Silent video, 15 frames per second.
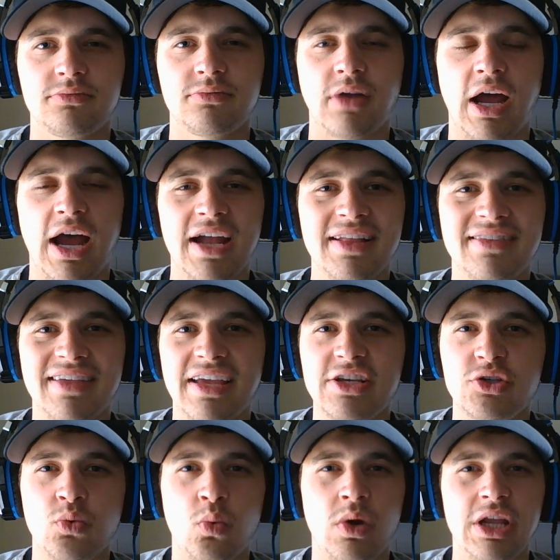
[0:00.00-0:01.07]

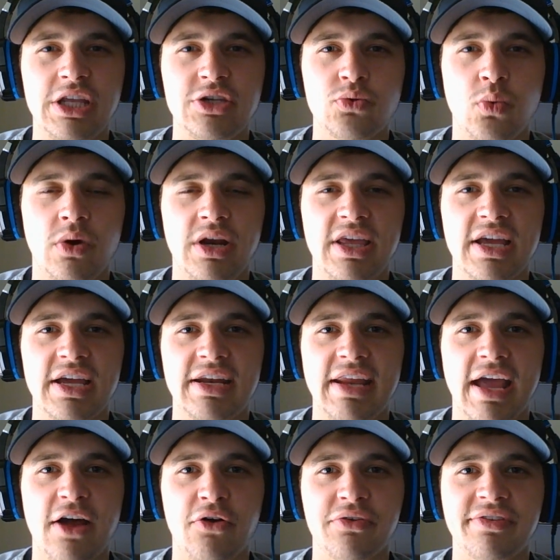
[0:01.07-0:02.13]
hindsight 2020
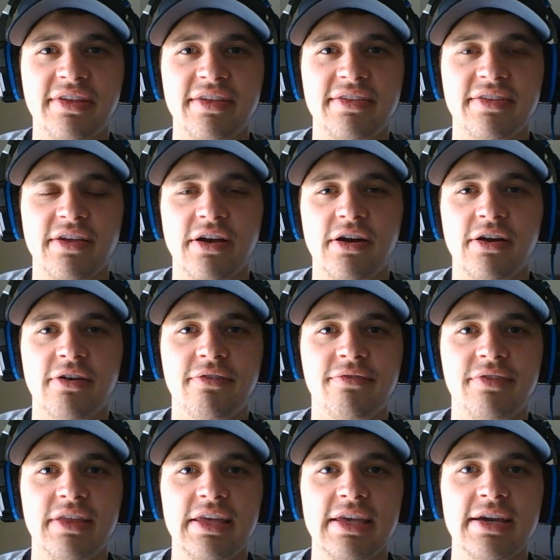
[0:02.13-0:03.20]
analysis of
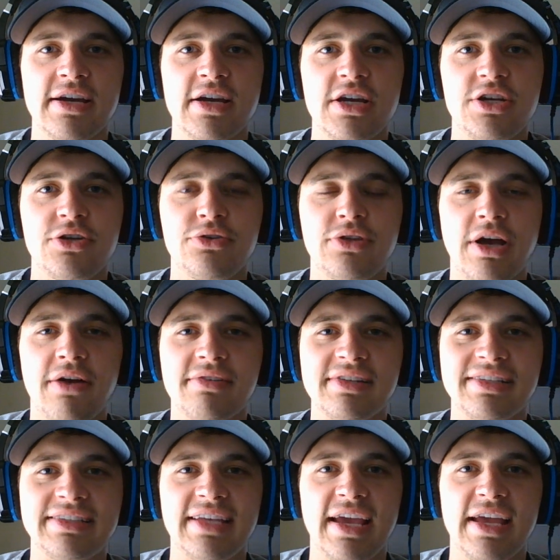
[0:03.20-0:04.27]
the
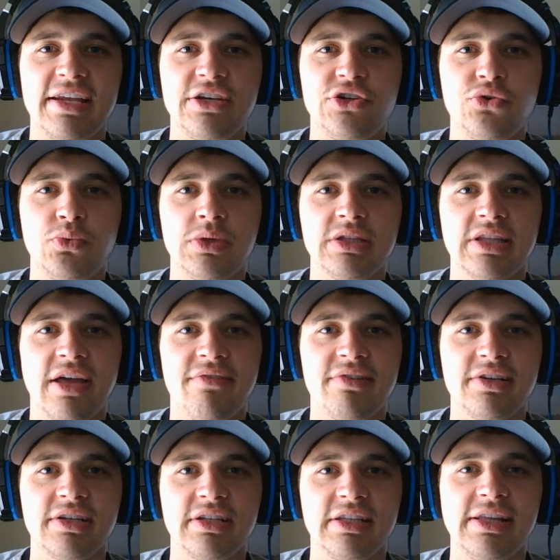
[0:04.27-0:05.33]
2010 to
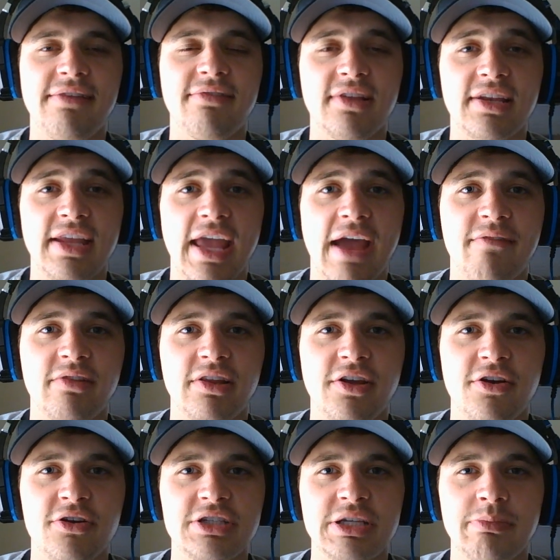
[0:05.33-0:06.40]
11 Cleveland
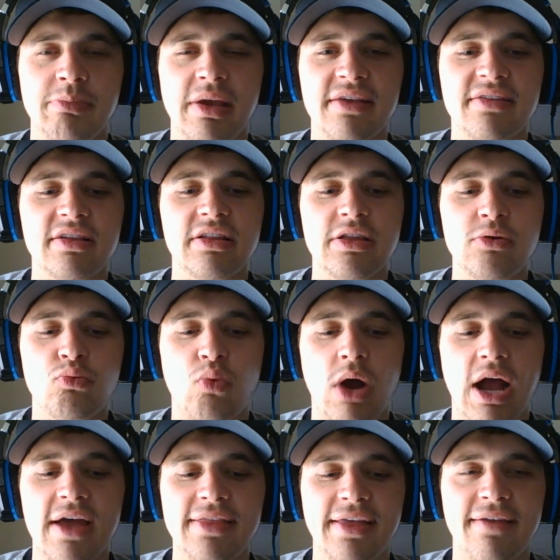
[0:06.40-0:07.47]
Cavaliers and basically
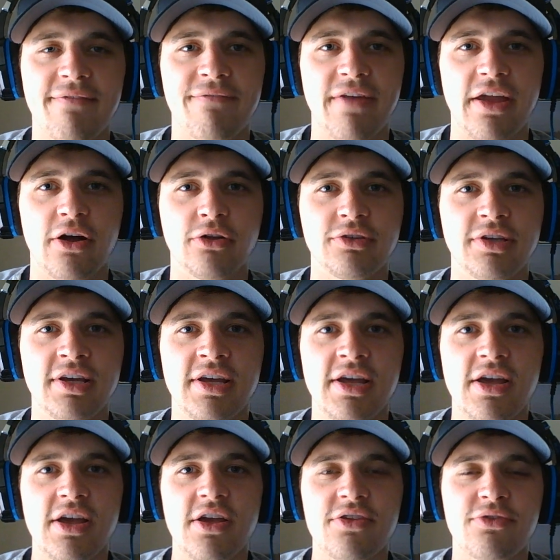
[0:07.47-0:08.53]
why they failed.
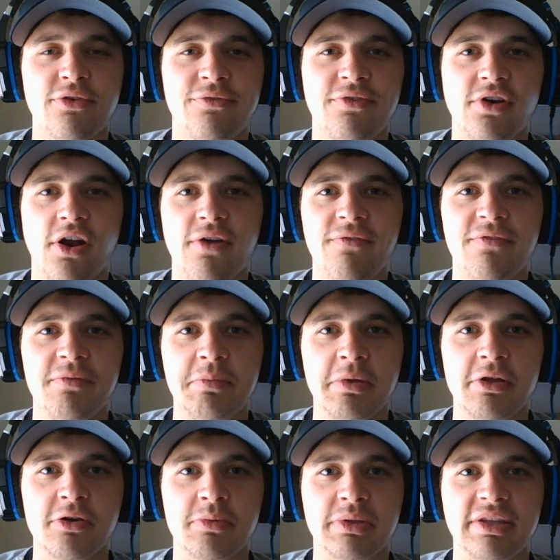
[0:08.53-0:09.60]
So if you're
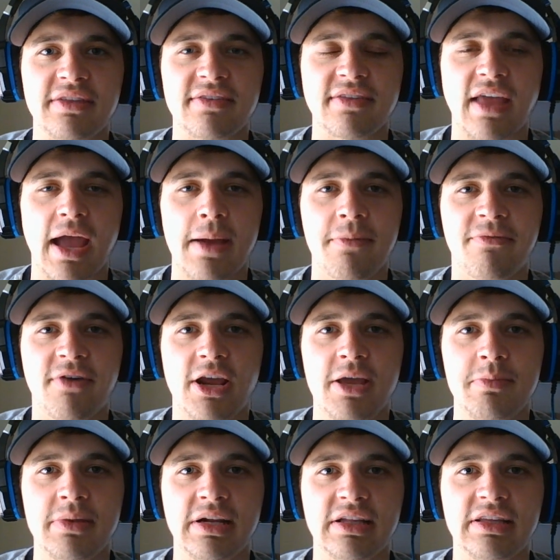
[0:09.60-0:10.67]
unfamiliar with this time
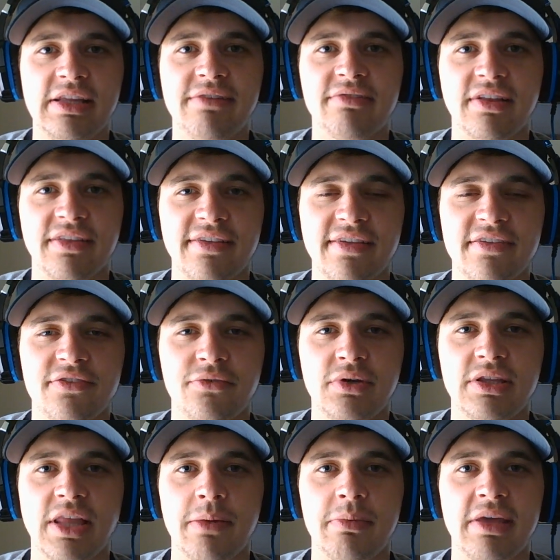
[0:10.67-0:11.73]
frame in Cleveland's
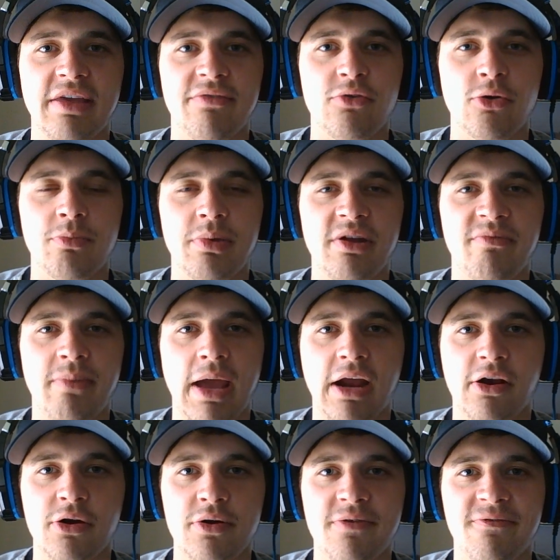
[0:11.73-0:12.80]
history, let me give you a bit of
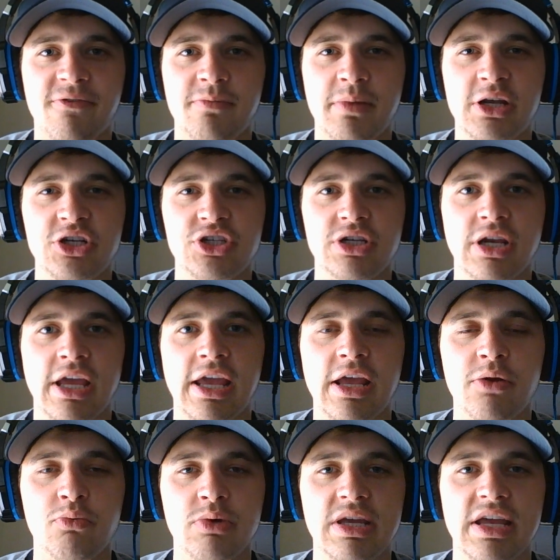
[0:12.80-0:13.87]
background information
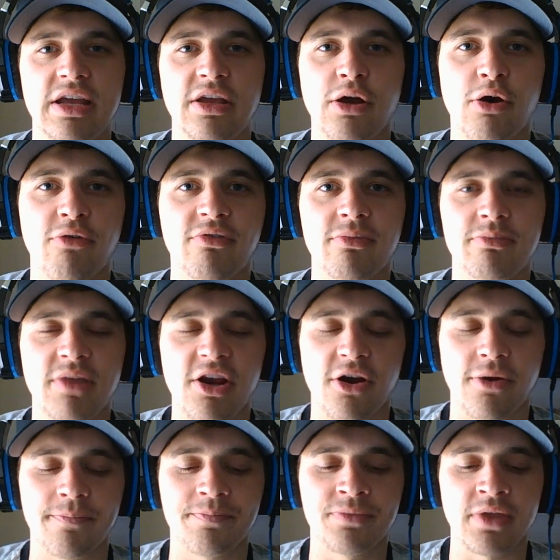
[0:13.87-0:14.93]
and we can go from there.